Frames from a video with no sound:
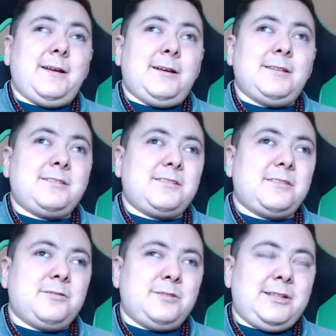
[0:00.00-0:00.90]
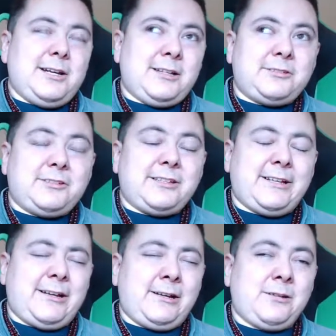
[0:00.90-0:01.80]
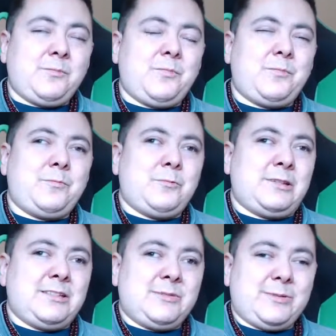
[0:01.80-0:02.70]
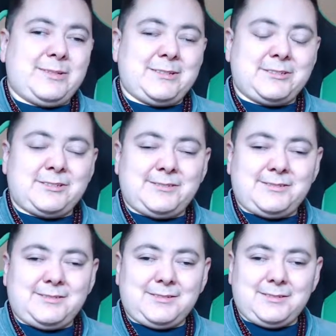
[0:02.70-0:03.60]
so the other thing with this position